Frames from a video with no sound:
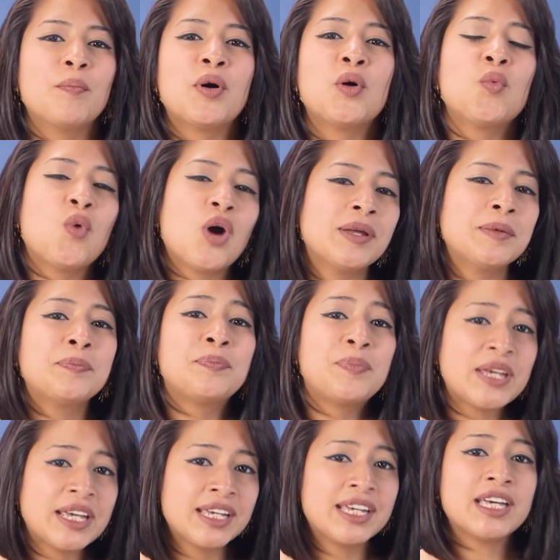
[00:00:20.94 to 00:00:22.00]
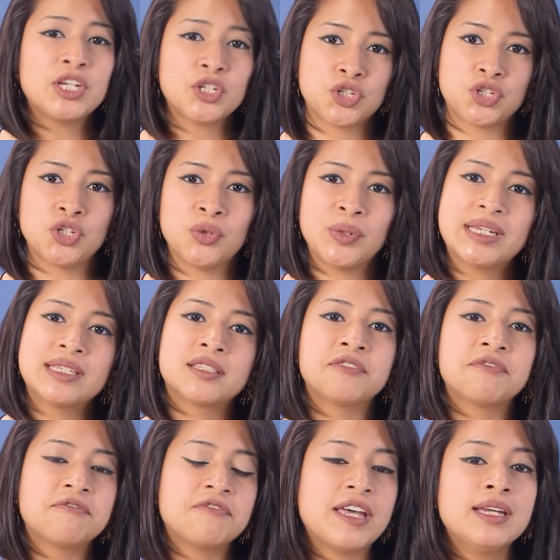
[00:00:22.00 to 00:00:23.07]
But one big issue is
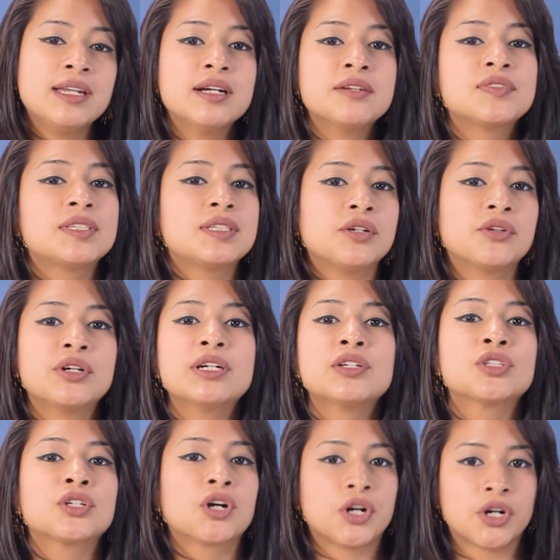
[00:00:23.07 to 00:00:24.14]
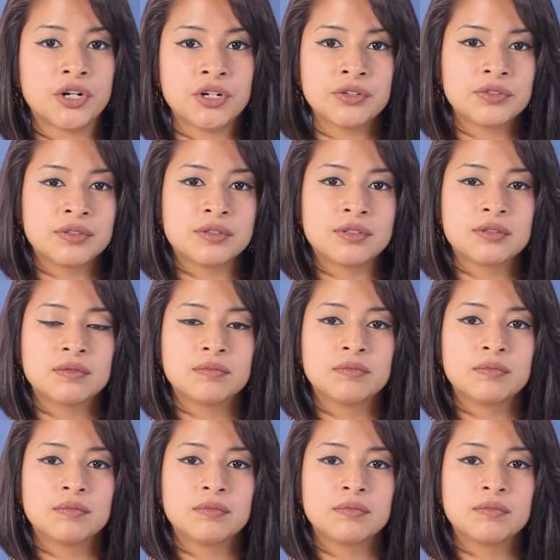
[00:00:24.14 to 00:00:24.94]
the fate of Syria's Kurds.